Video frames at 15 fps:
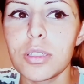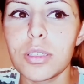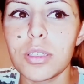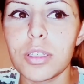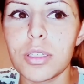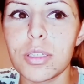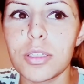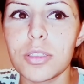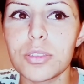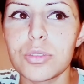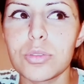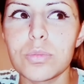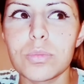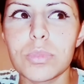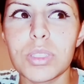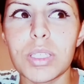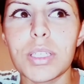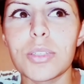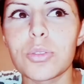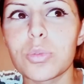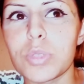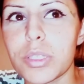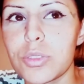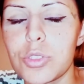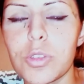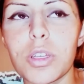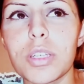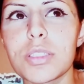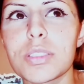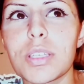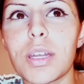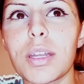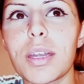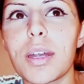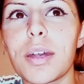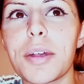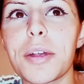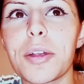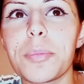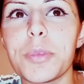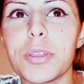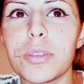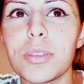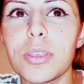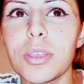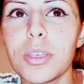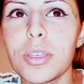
I think it was like drugs.com and